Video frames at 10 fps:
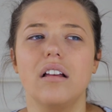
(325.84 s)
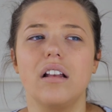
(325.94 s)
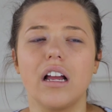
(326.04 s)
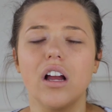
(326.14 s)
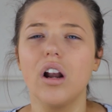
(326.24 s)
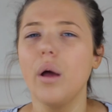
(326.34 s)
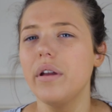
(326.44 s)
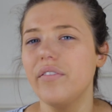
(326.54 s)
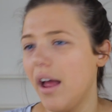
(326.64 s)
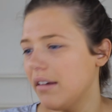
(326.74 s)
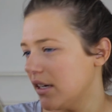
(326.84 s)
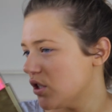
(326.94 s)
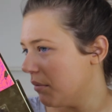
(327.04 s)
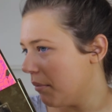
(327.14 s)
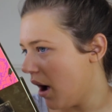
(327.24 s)
like a glowy
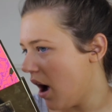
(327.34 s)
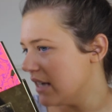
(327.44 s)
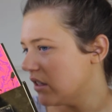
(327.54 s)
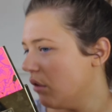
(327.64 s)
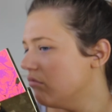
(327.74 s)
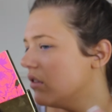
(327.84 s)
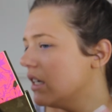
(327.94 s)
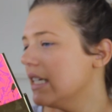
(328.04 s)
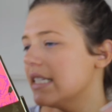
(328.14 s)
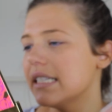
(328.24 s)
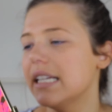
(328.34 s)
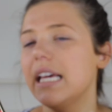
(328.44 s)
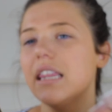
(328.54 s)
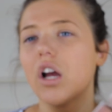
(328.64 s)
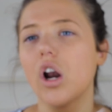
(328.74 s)
foundation, but I don't really
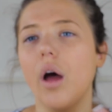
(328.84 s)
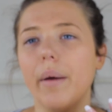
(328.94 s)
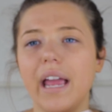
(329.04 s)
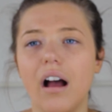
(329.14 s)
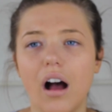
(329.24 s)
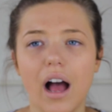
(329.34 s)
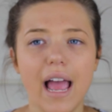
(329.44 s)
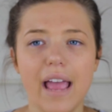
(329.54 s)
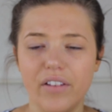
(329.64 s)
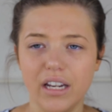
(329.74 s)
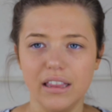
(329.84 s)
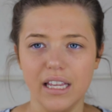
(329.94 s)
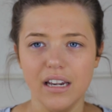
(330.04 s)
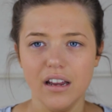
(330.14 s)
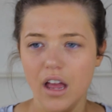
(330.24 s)
see the glowy. If
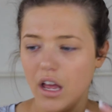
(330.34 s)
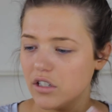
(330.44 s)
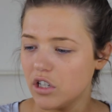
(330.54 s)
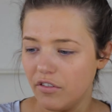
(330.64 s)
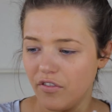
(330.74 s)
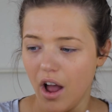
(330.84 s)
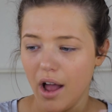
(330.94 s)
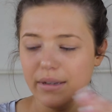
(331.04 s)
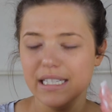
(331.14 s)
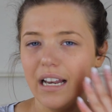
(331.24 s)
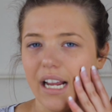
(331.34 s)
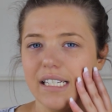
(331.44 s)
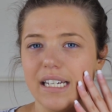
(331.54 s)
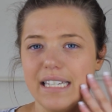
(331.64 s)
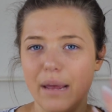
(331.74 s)
anything, so far, I would say like
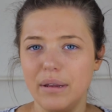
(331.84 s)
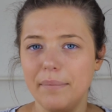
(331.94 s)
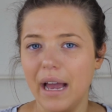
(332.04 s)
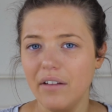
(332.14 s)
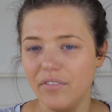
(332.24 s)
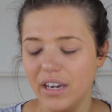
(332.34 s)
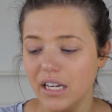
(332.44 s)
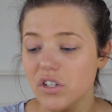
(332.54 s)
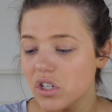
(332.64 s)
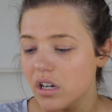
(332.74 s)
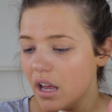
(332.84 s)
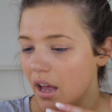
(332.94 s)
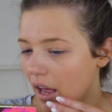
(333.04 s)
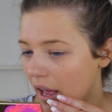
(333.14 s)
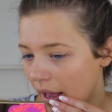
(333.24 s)
it's a demi matte finish,
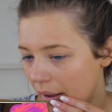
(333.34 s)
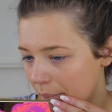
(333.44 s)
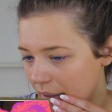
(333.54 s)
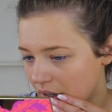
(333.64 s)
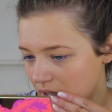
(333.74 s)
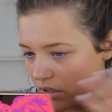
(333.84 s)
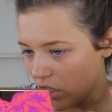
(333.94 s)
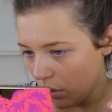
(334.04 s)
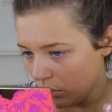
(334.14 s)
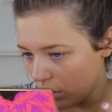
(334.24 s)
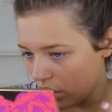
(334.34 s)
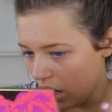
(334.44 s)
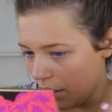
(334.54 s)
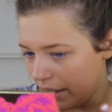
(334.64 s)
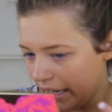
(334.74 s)
because I don't look
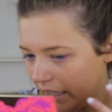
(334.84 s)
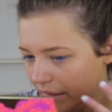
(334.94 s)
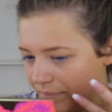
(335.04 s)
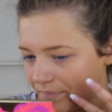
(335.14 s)
glowy.